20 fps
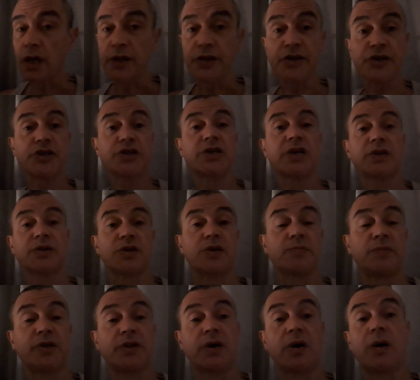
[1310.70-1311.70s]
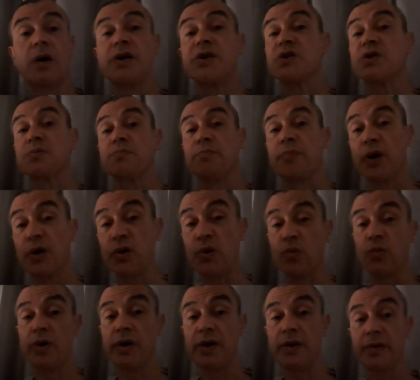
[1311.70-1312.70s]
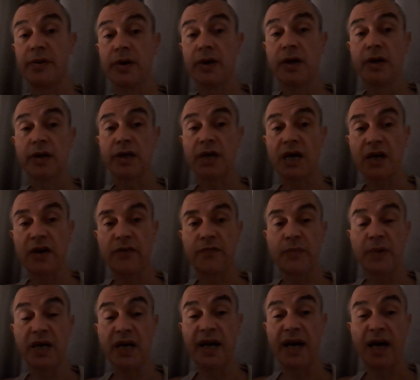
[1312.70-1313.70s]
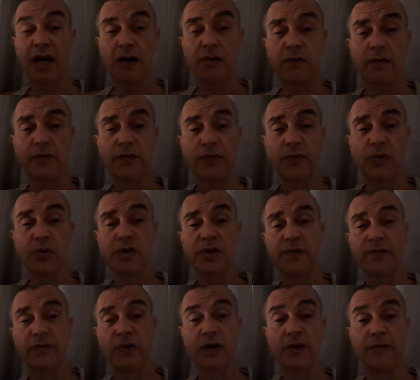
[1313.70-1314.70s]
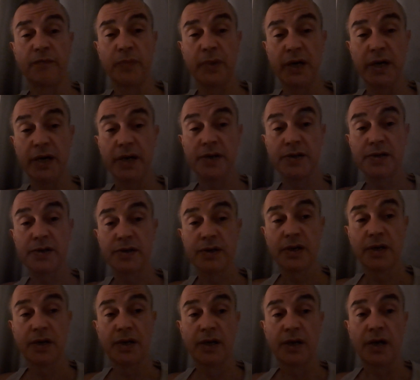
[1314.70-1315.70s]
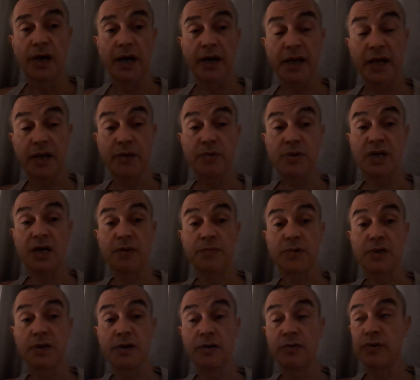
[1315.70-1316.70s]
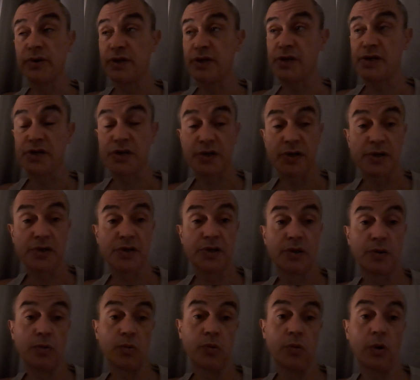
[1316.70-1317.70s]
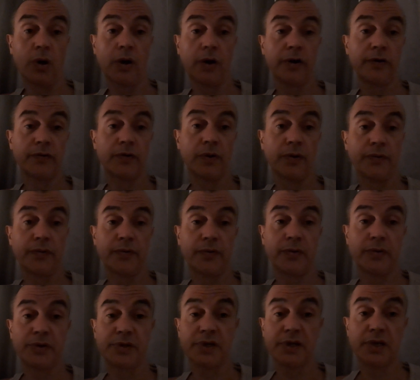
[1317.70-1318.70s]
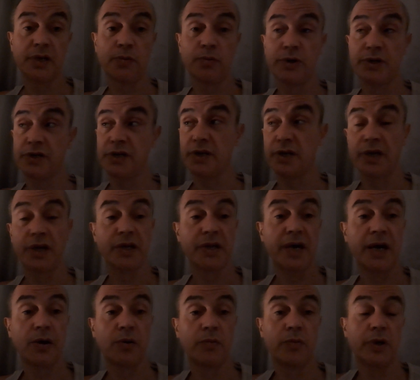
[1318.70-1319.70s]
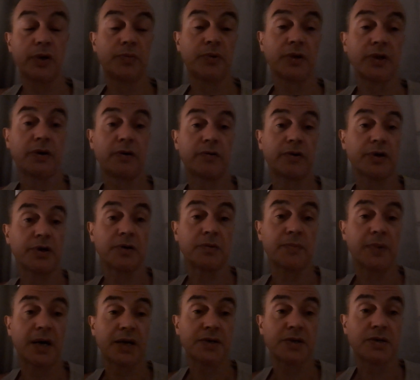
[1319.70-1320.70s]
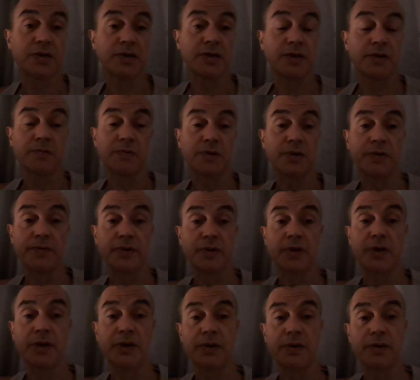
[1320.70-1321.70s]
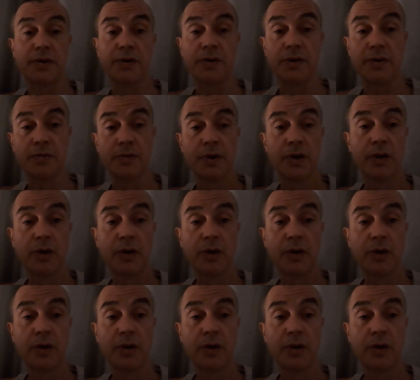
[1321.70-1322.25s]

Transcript: This gentleman that I spoke with gave me an hour and 45 minutes. And he was absolutely disgusted with what I've gone through and said he wished he could help me, but they were at capacity, there was nothing they could do.